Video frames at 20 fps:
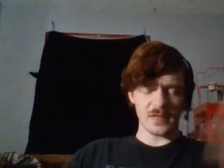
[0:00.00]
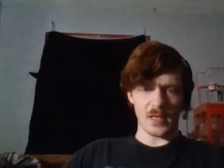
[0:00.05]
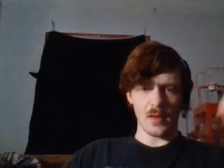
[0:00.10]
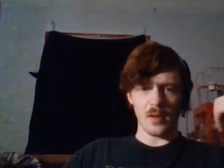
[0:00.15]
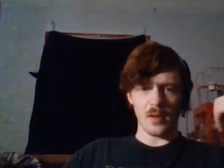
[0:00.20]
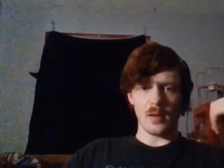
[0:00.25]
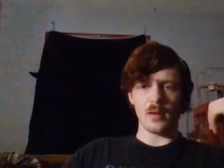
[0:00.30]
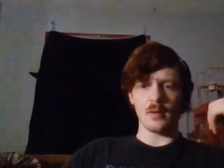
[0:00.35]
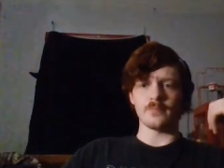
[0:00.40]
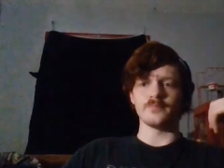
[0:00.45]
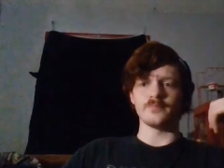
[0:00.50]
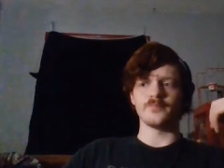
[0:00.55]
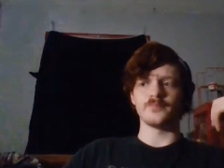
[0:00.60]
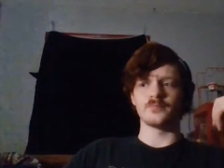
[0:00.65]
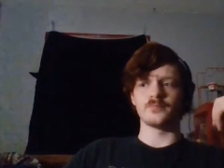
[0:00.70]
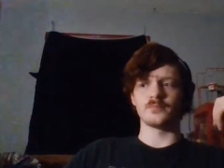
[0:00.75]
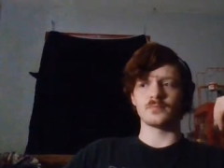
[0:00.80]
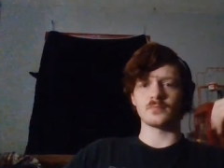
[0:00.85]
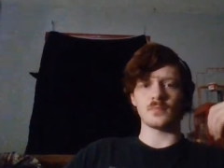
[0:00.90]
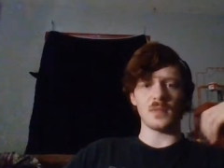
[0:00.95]
The uh,
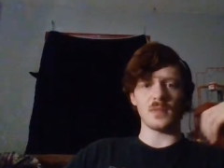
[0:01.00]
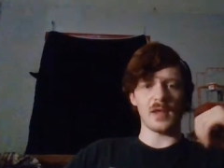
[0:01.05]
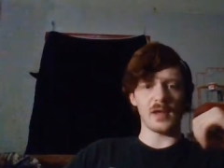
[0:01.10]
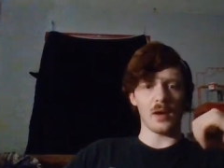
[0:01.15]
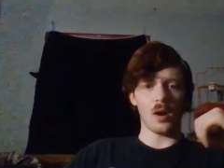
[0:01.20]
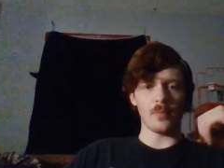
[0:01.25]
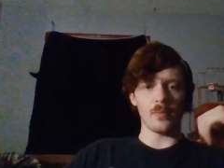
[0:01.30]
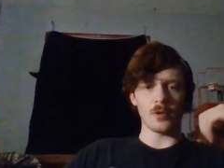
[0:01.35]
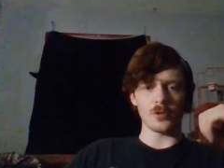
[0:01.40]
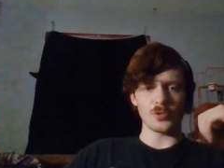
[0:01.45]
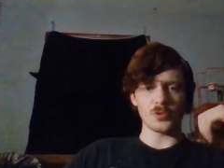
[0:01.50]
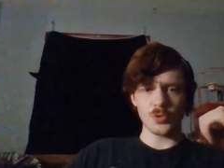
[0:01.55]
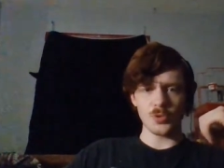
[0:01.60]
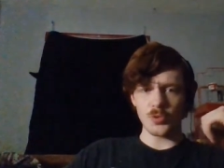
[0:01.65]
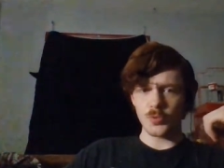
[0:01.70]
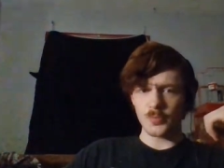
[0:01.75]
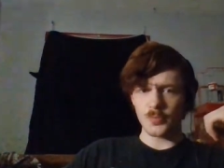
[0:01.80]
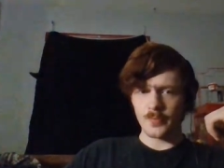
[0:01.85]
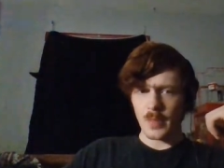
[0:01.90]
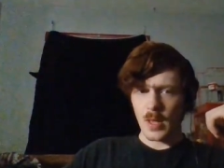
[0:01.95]
leg armor
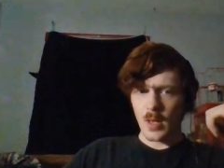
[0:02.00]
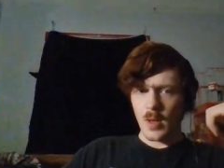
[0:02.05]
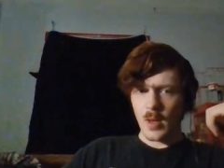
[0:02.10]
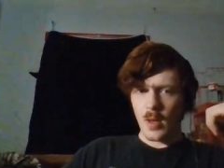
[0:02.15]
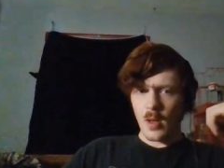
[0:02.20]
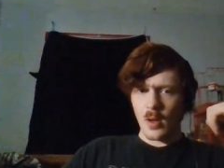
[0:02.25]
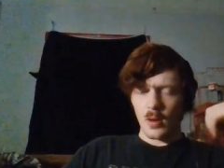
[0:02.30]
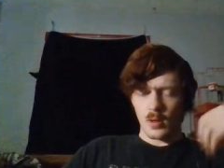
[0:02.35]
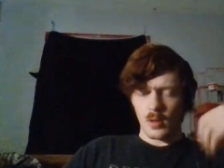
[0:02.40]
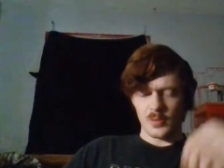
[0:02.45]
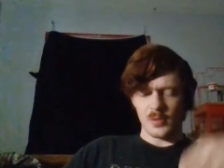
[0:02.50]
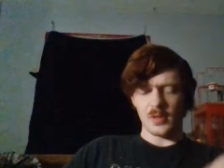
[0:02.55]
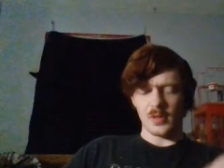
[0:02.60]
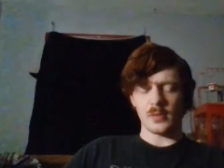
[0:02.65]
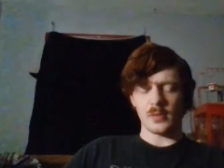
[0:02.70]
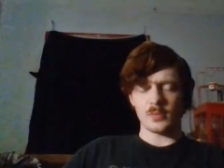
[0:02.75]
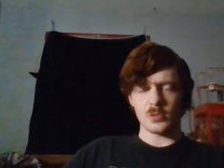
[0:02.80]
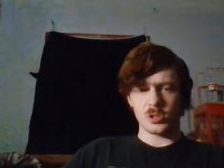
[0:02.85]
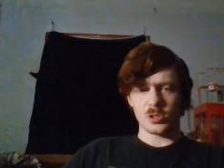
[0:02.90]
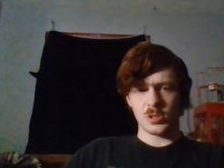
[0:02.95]
too,
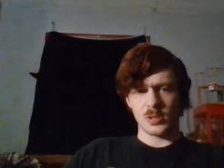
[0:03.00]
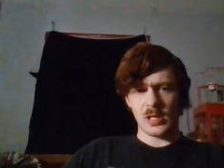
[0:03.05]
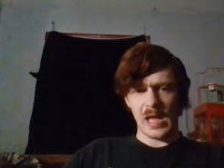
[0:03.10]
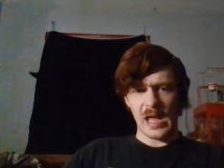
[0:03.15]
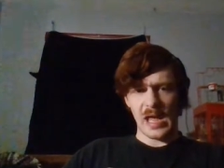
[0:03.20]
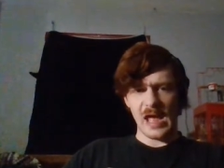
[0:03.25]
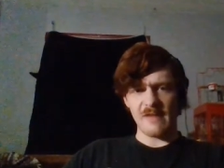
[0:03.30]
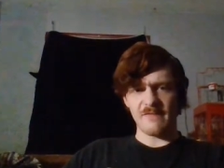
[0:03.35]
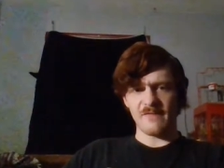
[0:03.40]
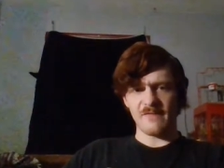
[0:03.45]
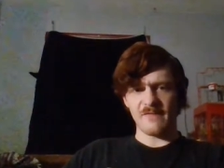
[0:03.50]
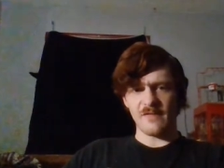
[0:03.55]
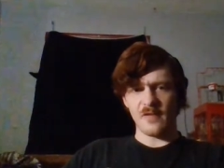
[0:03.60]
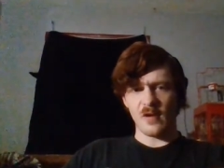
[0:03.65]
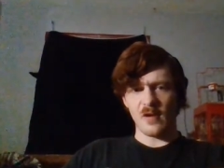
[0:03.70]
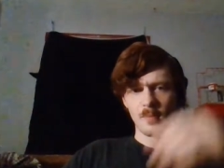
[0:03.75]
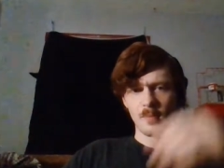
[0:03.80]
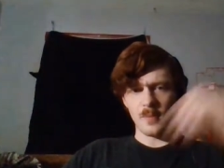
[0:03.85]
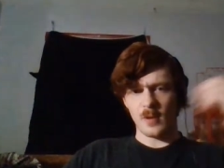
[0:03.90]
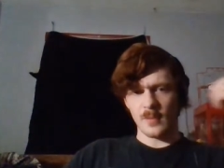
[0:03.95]
or the calf
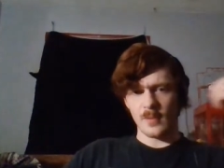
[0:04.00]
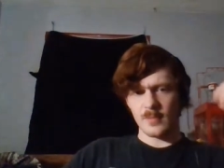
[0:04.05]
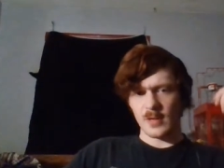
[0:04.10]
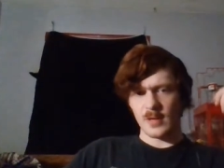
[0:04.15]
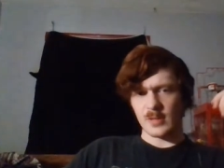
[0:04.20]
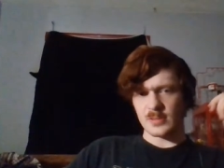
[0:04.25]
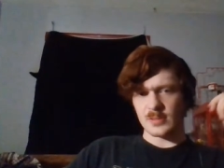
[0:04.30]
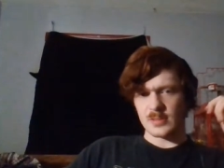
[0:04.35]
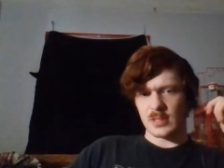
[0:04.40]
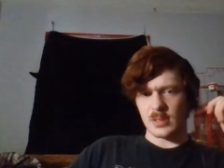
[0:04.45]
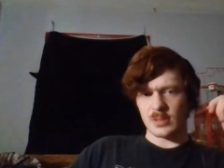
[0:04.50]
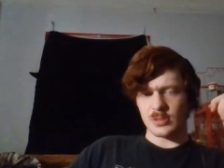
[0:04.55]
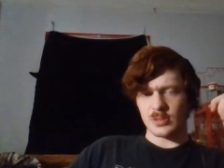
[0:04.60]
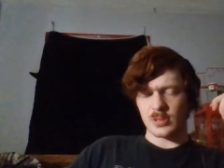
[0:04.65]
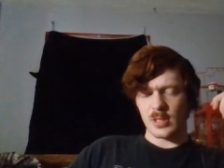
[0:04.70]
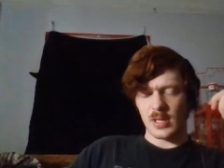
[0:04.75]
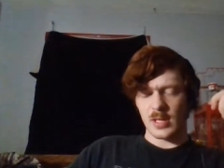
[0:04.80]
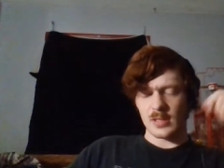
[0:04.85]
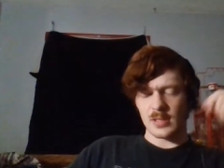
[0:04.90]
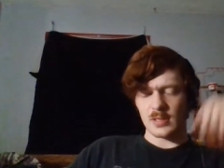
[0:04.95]
armor. I'm not entirely
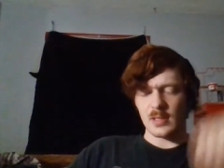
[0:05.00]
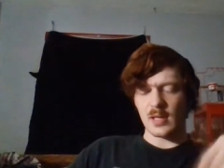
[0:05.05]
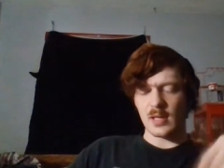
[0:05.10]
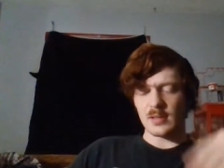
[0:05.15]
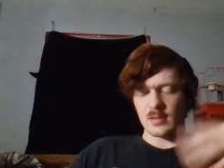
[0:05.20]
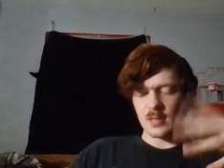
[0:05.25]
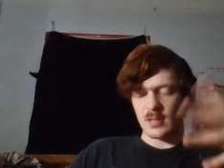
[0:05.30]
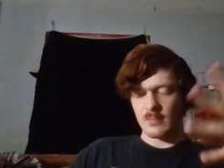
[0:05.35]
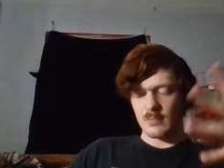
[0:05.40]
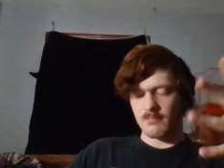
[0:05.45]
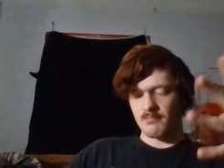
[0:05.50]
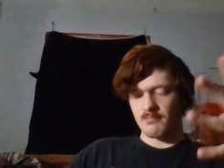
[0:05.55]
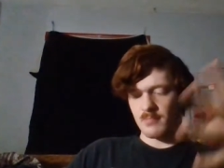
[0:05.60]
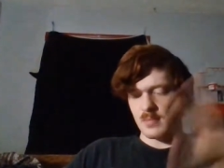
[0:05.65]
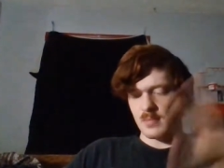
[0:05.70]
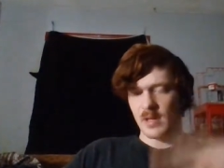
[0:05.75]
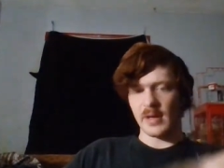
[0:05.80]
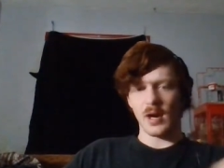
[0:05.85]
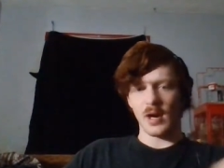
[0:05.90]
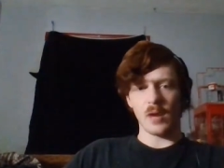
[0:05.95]
sure. And and the
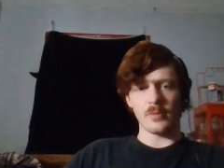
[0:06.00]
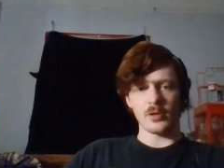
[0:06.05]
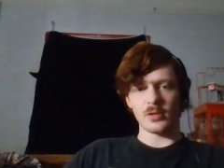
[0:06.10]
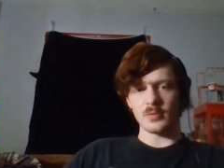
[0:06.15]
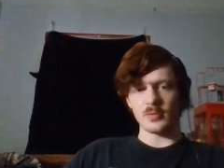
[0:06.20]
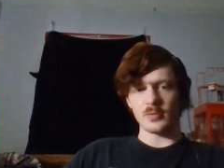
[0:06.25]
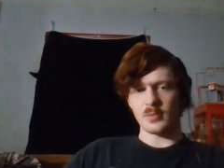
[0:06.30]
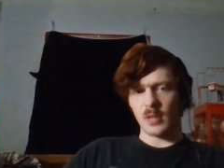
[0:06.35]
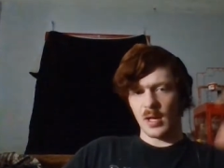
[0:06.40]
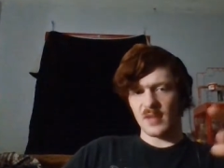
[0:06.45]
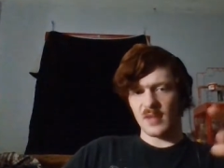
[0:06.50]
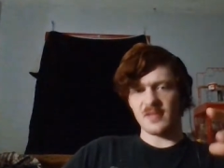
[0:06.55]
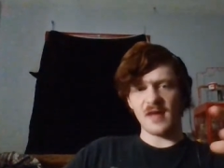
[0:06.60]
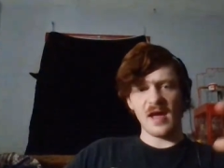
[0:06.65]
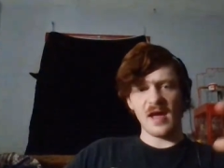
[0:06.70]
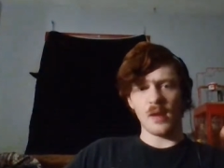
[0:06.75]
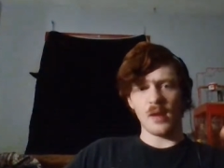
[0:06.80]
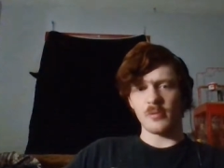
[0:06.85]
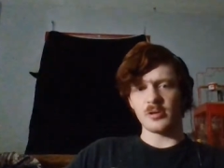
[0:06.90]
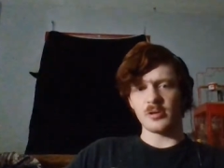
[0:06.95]
leg armor, the
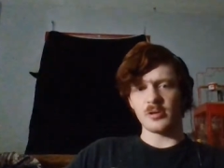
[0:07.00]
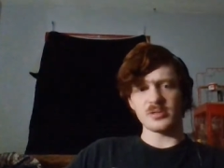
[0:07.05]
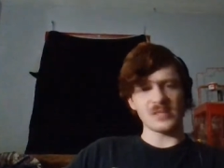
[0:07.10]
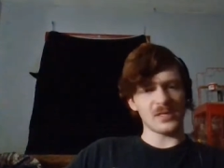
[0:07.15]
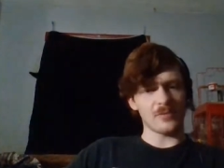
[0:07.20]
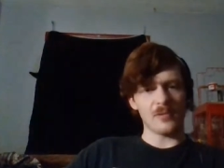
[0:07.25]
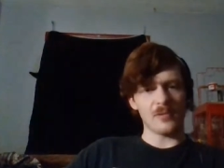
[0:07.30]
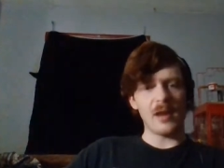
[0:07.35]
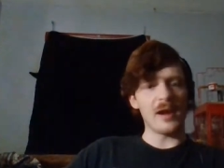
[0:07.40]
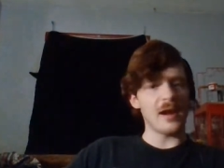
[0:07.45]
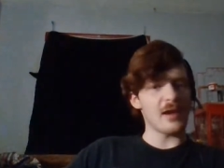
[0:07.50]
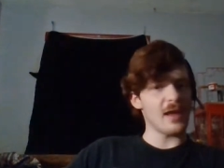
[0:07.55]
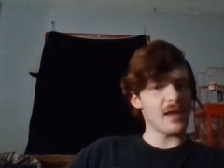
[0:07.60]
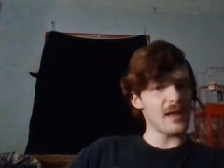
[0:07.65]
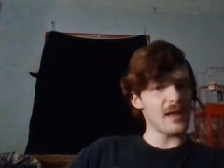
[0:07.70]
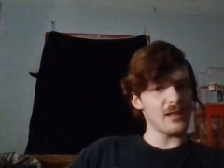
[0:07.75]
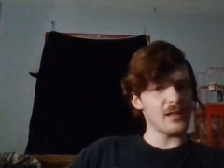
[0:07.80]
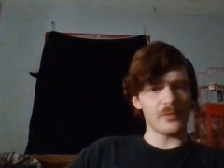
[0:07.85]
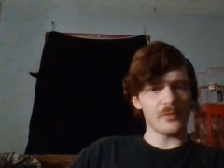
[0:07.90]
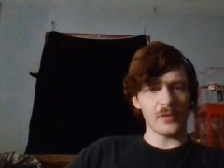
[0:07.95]
thigh armor is like right out of
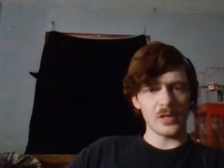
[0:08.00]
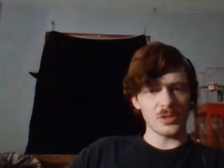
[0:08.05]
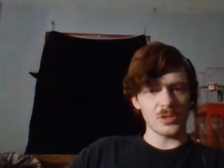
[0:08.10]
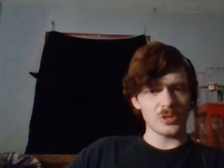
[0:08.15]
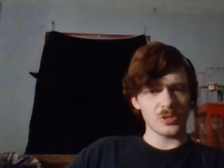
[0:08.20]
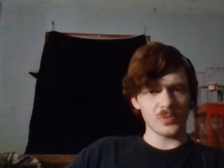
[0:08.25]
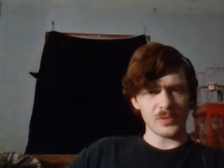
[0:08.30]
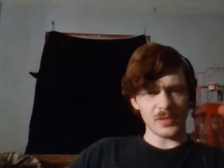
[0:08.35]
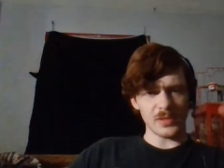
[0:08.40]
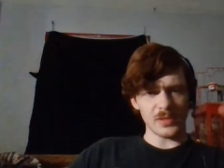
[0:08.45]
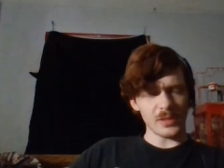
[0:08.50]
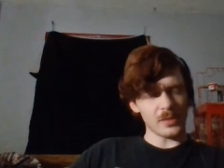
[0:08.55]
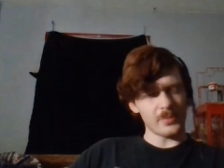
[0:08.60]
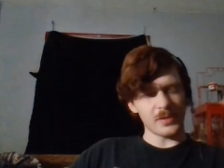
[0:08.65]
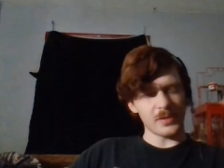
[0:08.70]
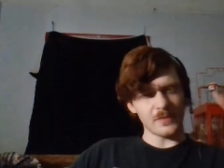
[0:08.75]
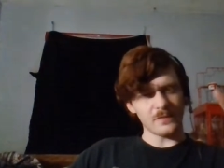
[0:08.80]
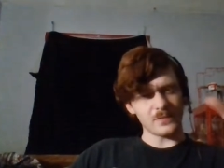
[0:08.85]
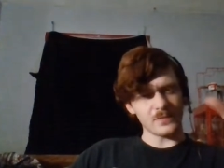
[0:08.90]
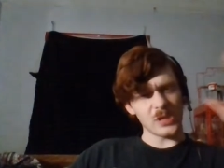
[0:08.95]
Halo Reach with a little
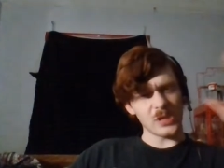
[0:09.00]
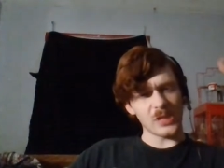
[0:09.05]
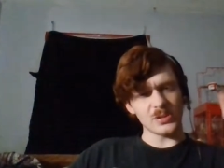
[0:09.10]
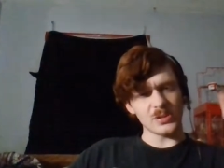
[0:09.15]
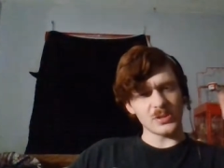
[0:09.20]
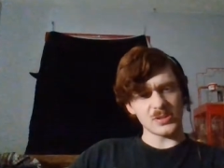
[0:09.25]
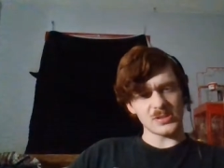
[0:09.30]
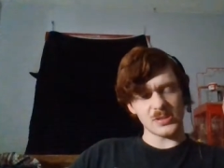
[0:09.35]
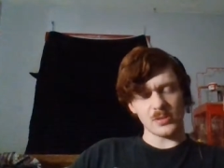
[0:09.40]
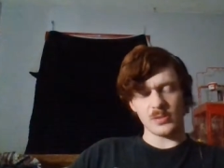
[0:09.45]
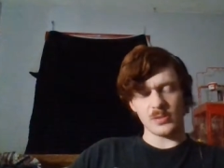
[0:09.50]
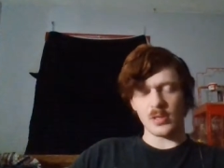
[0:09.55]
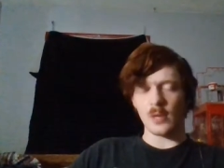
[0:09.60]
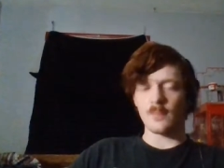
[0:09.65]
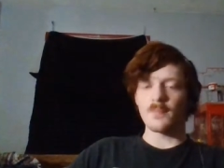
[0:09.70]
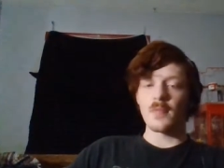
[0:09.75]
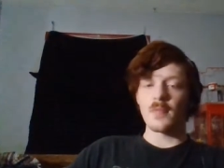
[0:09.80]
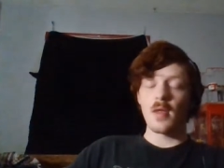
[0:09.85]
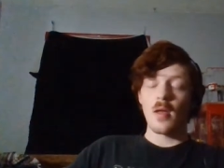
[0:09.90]
bit of changes here and there.